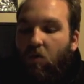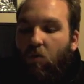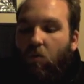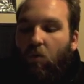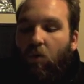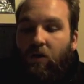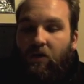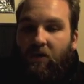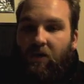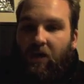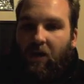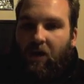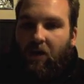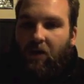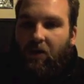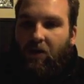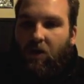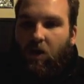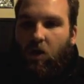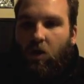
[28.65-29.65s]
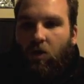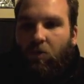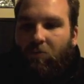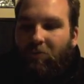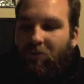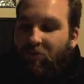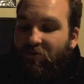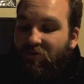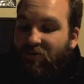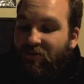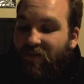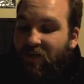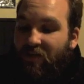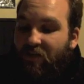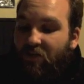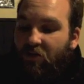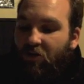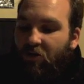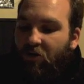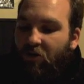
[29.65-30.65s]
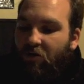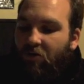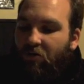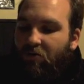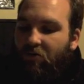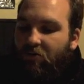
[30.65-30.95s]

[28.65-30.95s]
One day, her mother said to her,